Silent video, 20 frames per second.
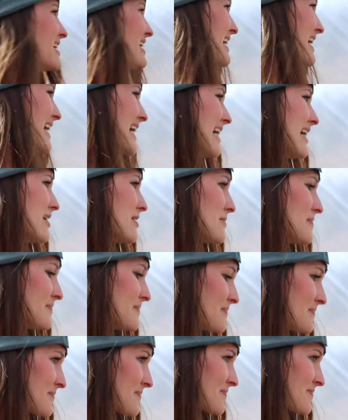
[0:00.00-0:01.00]
Um,
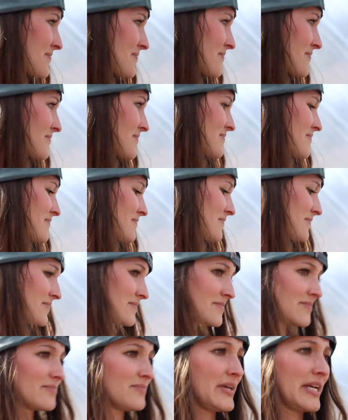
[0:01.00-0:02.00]

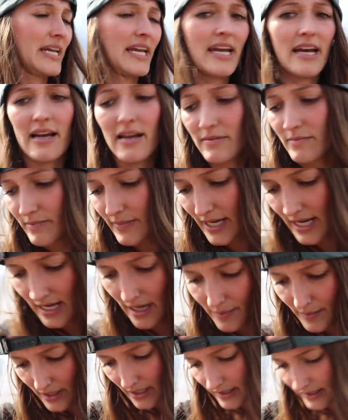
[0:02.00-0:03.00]
but yeah, man, I'm gonna